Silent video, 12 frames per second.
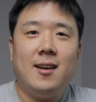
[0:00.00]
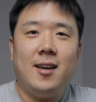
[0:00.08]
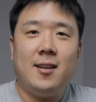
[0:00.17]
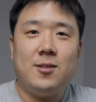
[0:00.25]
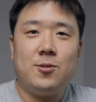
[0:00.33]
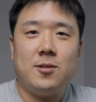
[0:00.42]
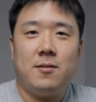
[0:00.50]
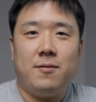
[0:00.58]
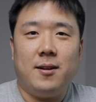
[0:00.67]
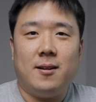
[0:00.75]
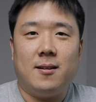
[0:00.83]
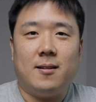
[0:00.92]
Hey, it's Joseph
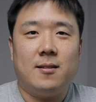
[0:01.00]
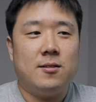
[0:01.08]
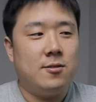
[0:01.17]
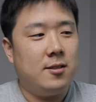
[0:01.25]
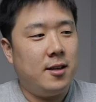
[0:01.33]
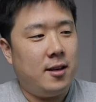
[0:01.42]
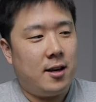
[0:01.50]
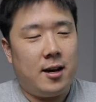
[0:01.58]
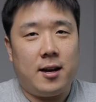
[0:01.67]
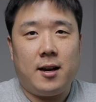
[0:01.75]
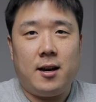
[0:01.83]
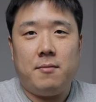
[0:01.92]
here. Today
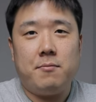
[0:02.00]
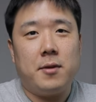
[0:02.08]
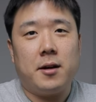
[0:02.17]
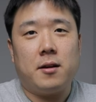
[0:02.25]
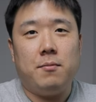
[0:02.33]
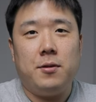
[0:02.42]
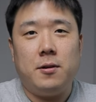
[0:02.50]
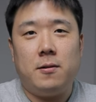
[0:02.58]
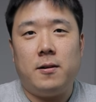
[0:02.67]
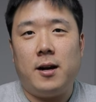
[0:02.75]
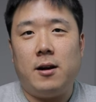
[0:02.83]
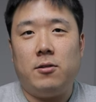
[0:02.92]
I got my
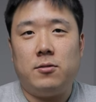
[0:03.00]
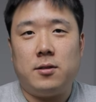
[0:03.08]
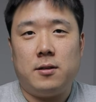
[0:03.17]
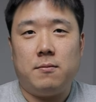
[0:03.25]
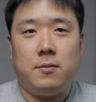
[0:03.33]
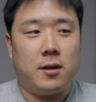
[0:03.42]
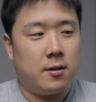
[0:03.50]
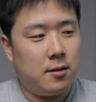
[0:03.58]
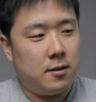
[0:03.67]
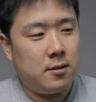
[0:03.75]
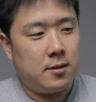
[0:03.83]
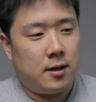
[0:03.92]
computer out
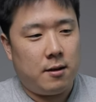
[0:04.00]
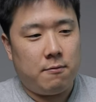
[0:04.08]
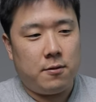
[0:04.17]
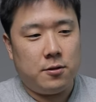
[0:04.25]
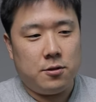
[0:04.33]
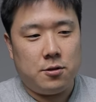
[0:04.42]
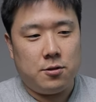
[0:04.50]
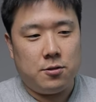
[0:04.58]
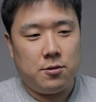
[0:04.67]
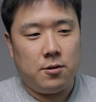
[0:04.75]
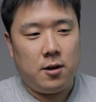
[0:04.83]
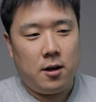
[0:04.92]
because I want
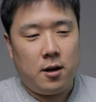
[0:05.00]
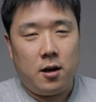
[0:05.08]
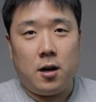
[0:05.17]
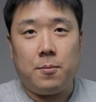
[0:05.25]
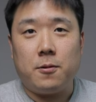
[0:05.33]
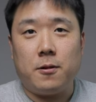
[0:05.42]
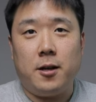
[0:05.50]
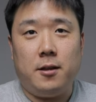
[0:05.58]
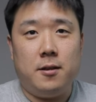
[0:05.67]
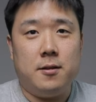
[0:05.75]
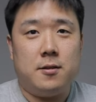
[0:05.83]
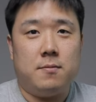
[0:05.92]
to
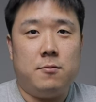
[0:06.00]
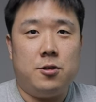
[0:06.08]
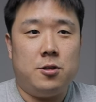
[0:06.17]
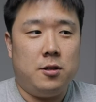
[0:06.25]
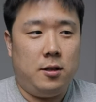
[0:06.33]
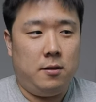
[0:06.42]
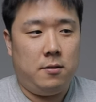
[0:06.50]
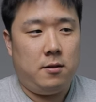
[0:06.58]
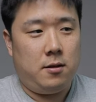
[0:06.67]
upgrade this machine.